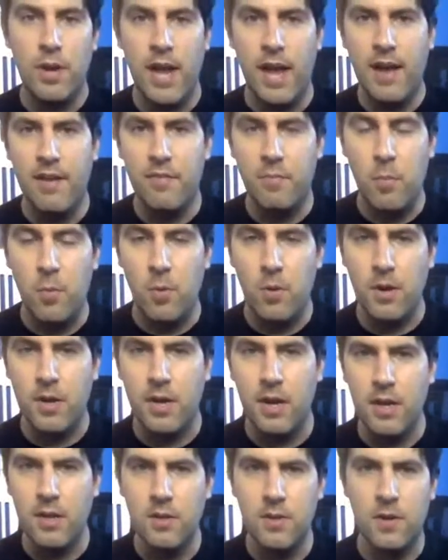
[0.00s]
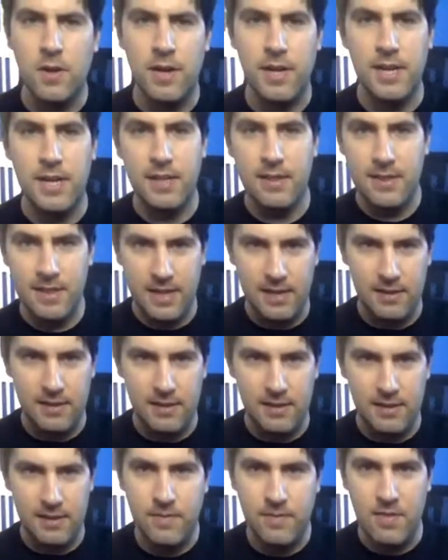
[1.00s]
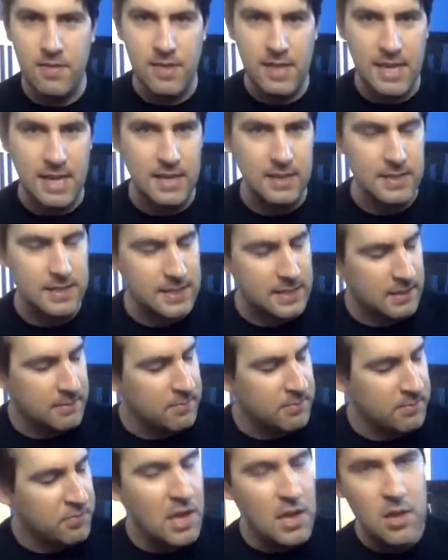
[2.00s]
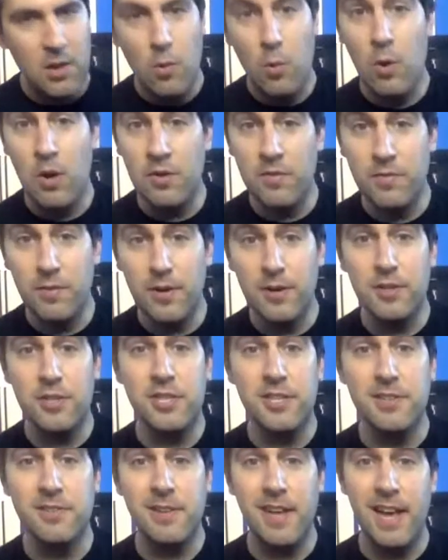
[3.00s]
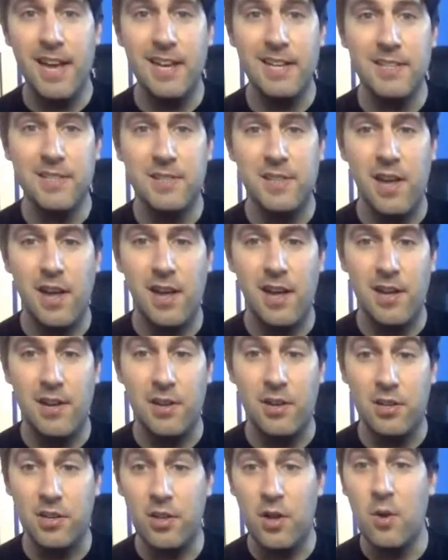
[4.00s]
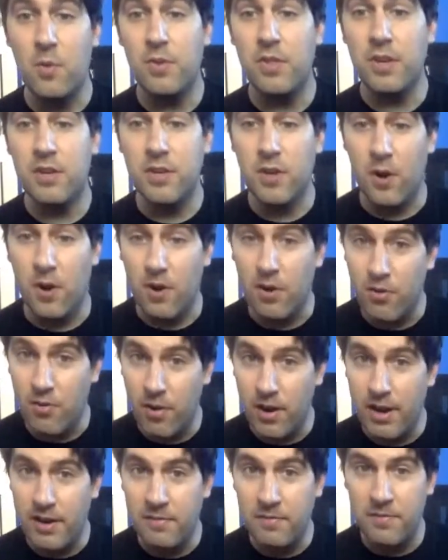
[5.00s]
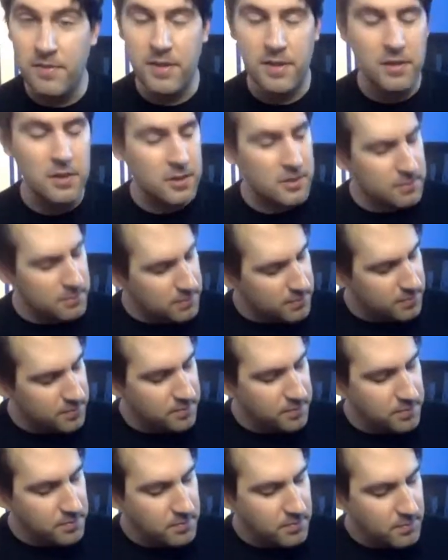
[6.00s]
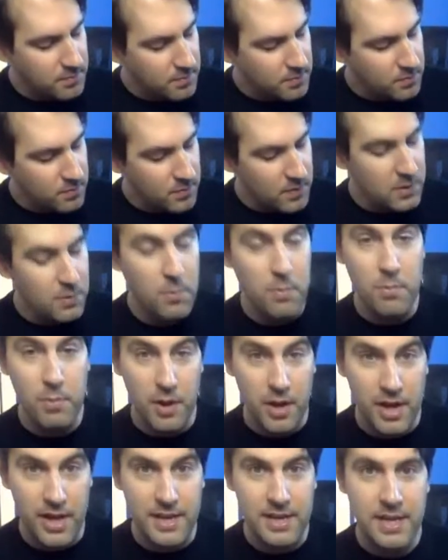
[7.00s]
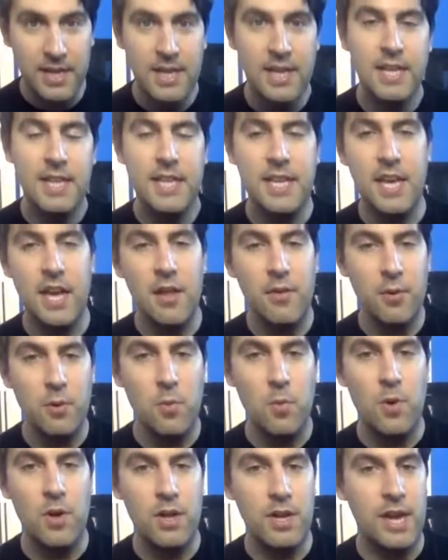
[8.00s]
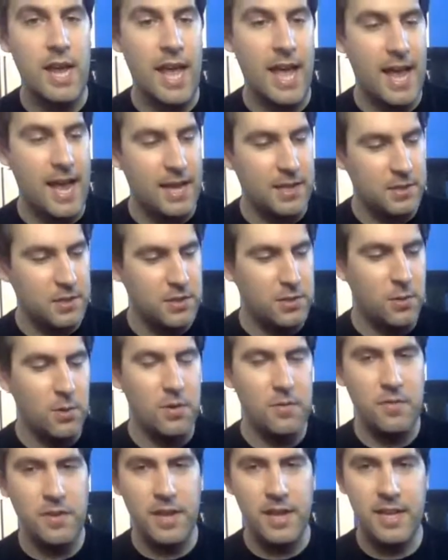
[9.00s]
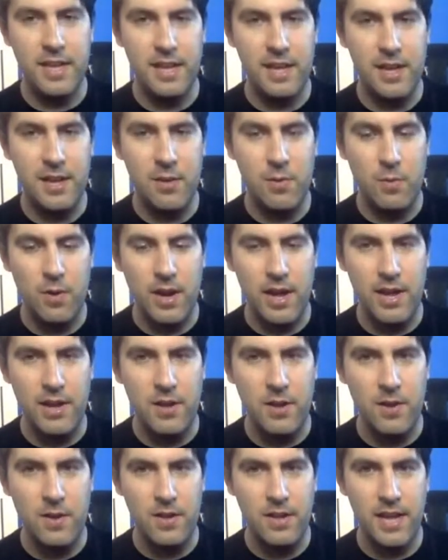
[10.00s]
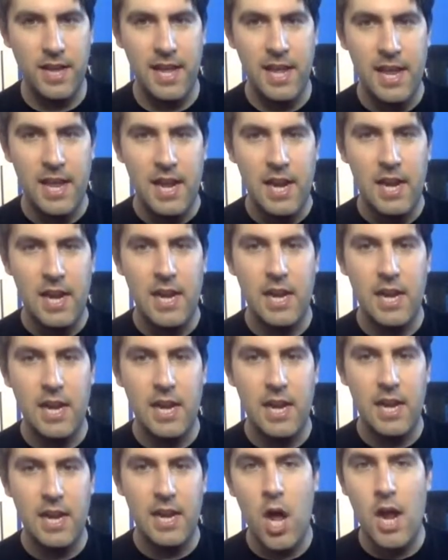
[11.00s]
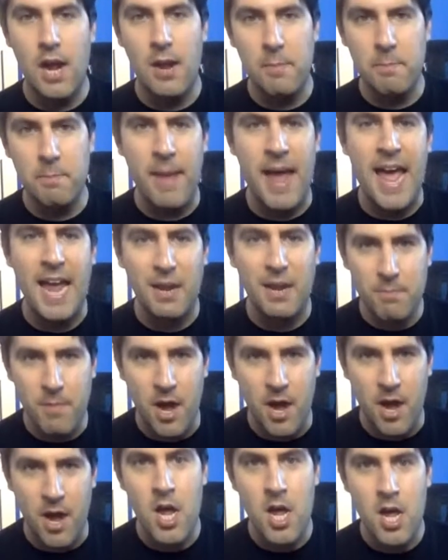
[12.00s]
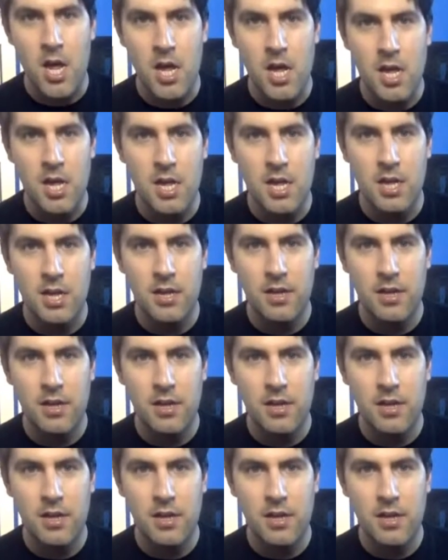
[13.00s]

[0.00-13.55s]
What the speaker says: would have more color in it than this. One version has a glow-in-the-dark grain filler, but the other one has sort of like what I call a liquid hot magma